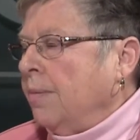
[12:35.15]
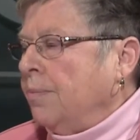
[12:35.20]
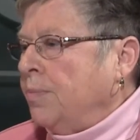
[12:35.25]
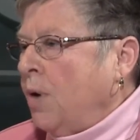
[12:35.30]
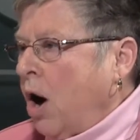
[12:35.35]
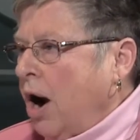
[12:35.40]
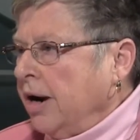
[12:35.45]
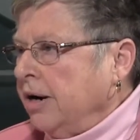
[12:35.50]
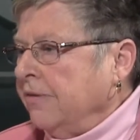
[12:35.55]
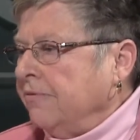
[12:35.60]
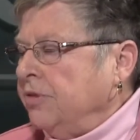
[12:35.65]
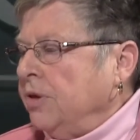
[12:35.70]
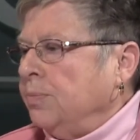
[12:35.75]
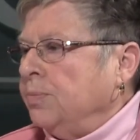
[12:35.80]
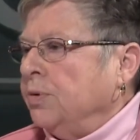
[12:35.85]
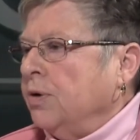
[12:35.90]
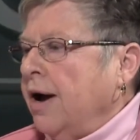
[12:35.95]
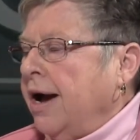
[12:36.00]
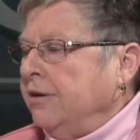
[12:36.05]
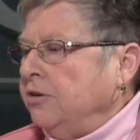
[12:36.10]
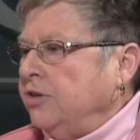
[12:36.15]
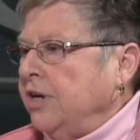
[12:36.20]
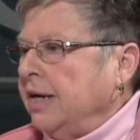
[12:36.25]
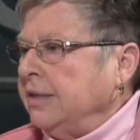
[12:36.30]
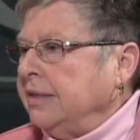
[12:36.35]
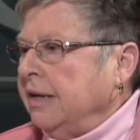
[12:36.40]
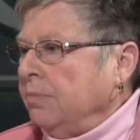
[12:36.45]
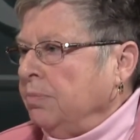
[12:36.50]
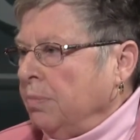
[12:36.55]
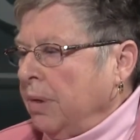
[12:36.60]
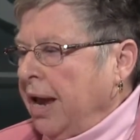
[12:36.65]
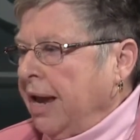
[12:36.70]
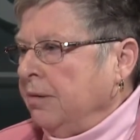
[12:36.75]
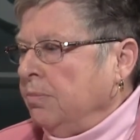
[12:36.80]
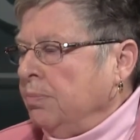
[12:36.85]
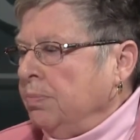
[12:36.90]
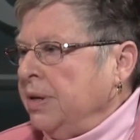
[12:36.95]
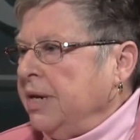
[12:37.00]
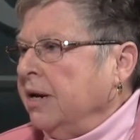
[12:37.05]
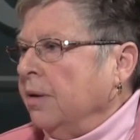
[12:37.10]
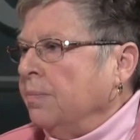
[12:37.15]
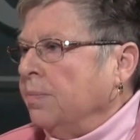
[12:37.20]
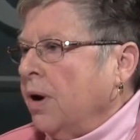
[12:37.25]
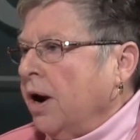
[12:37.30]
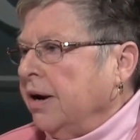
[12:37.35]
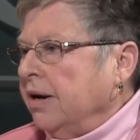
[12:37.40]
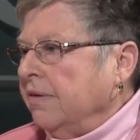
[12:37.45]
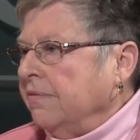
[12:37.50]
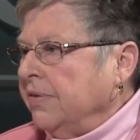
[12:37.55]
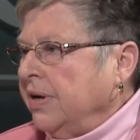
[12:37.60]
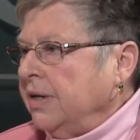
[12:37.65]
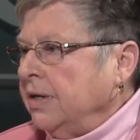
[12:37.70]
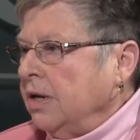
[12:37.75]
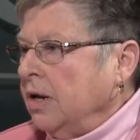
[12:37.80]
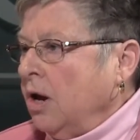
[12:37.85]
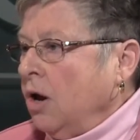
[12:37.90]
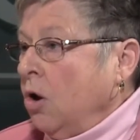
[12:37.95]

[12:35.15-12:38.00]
part of the project and be a part of it.